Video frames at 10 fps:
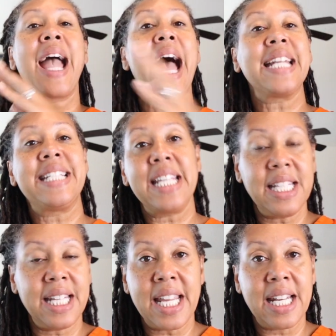I
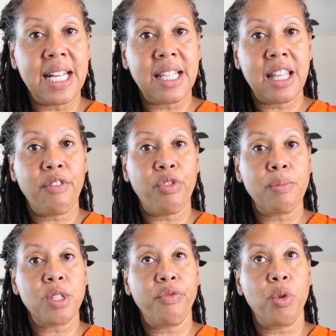didn't need anything
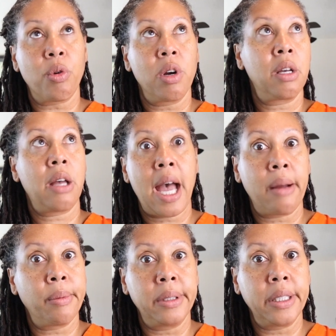from Sephora. I
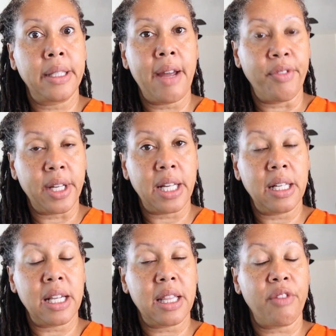really never need
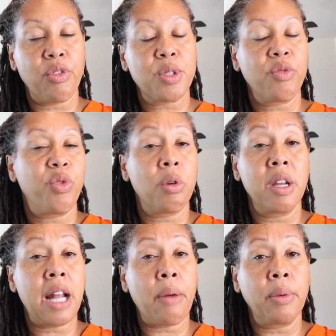anything from
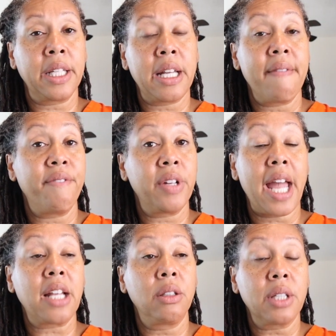Sephora, and I really didn't feel
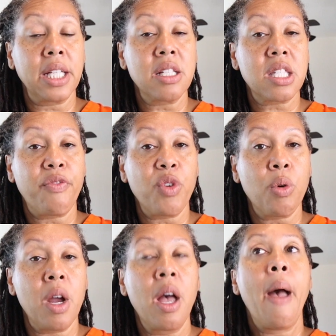like looking at
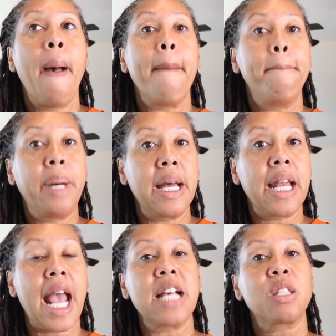Sephora.
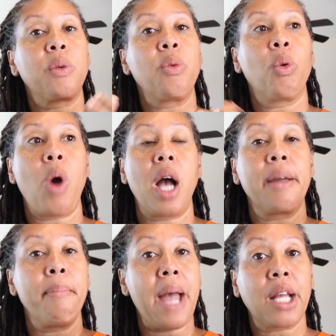But as we were
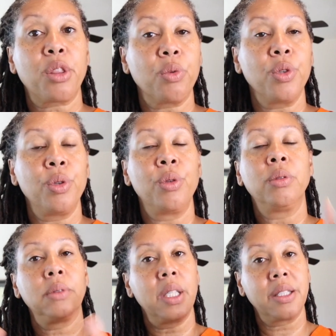walking back
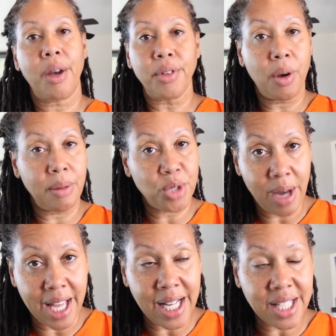through, and y'all know I'm
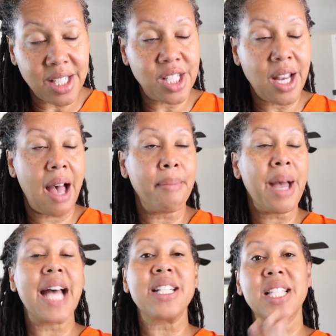trying not to
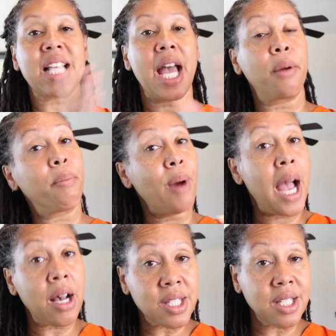shop, I just kind of
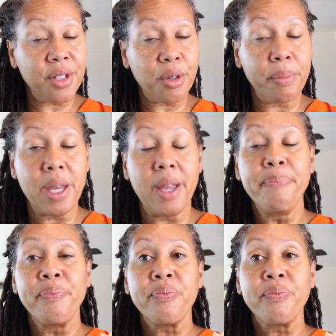browsed a little bit.